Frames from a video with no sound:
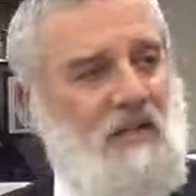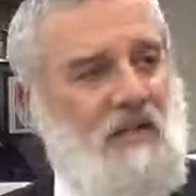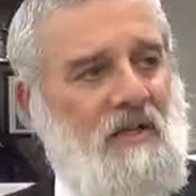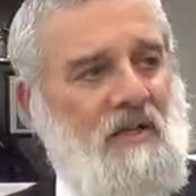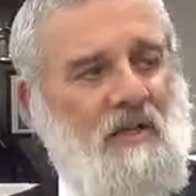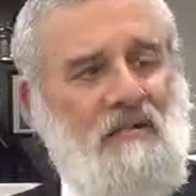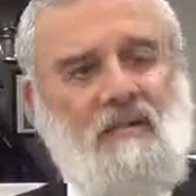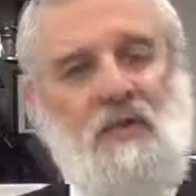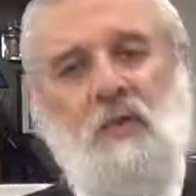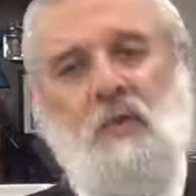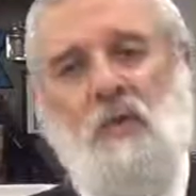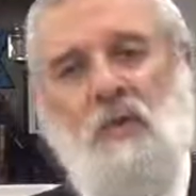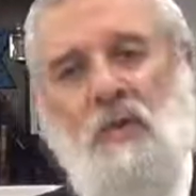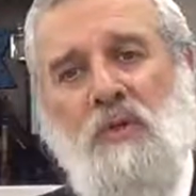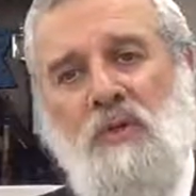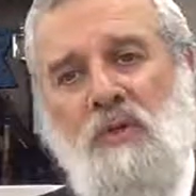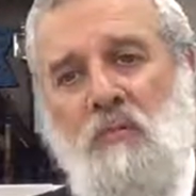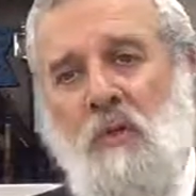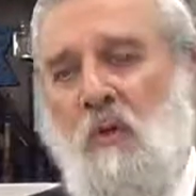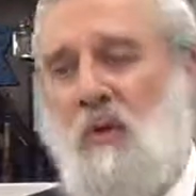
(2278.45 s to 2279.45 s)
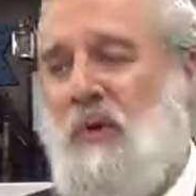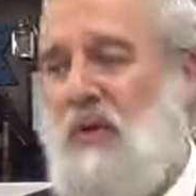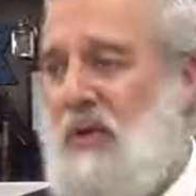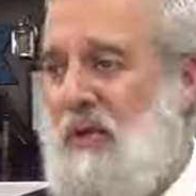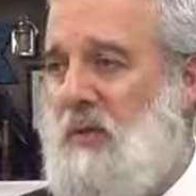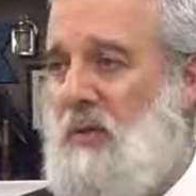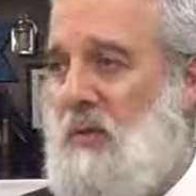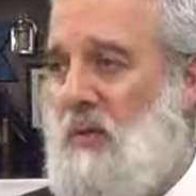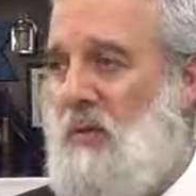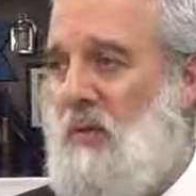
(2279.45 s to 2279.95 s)
individual is born
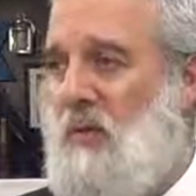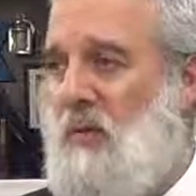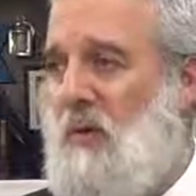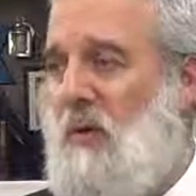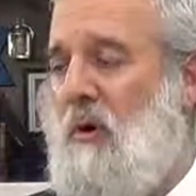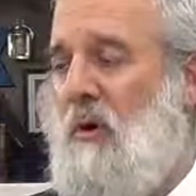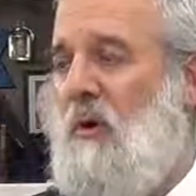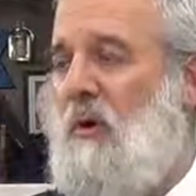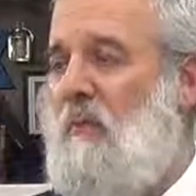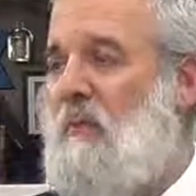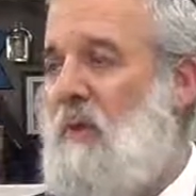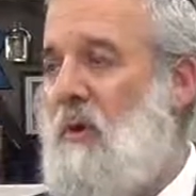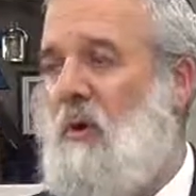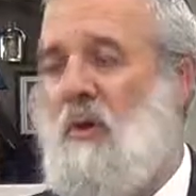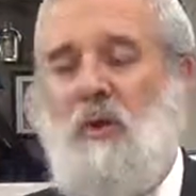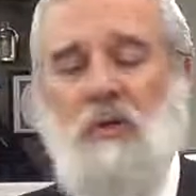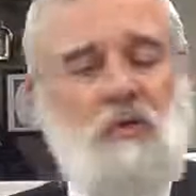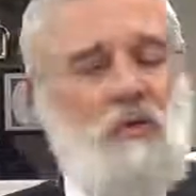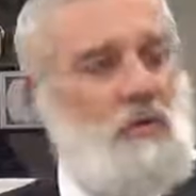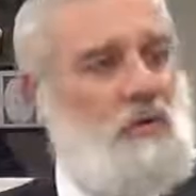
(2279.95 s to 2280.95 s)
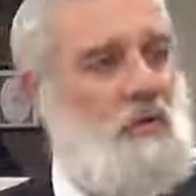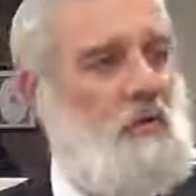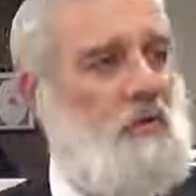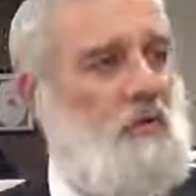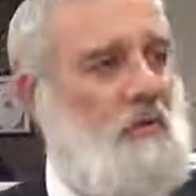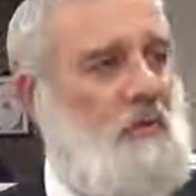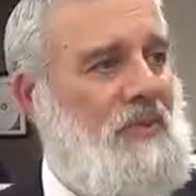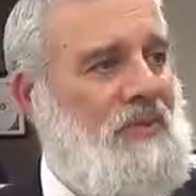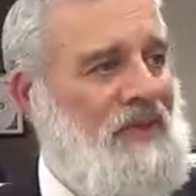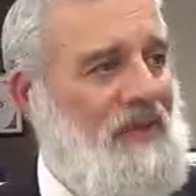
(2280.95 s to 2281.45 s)
into. We're all born into a
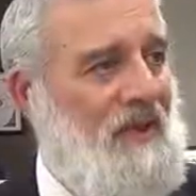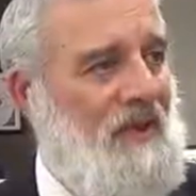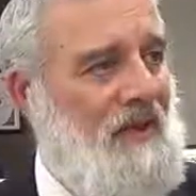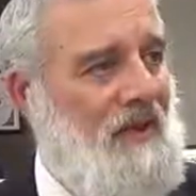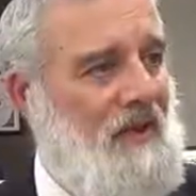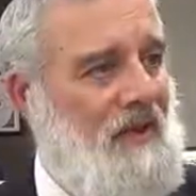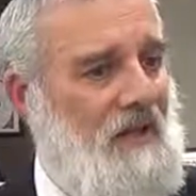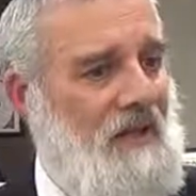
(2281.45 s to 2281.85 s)
certain mazal.